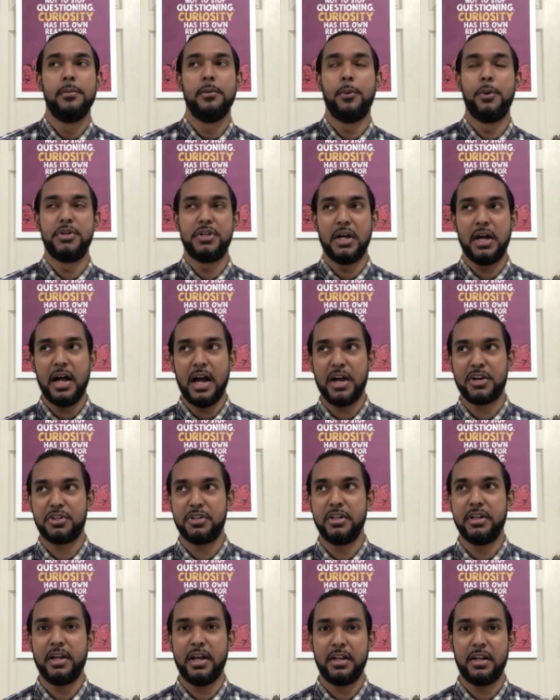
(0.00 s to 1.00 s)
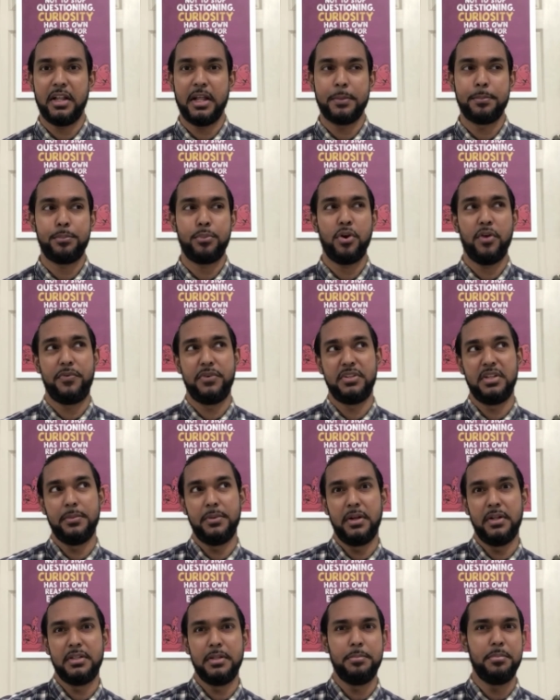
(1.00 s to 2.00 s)
which are actually kind of like
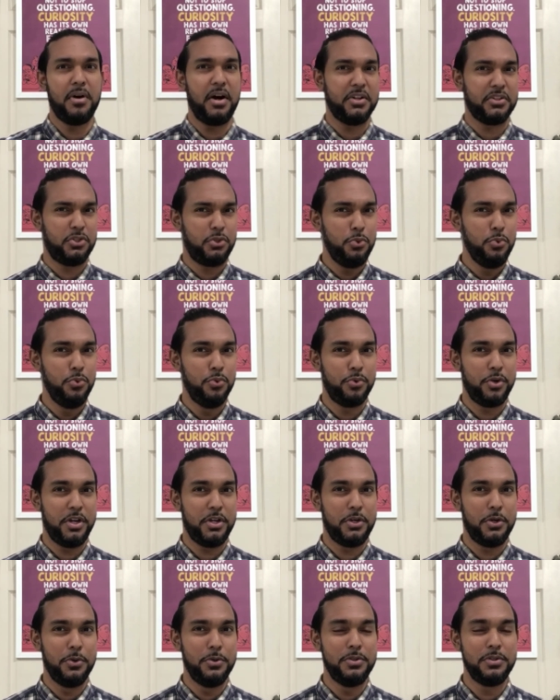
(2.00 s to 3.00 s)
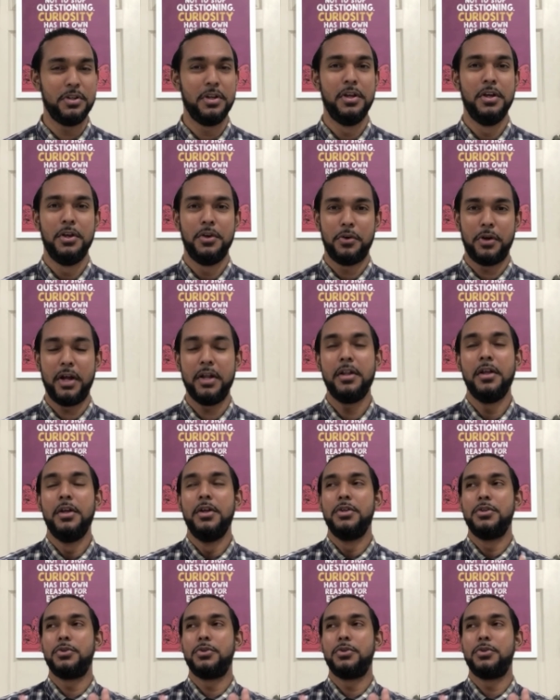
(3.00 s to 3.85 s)
profitability part two ratios, right?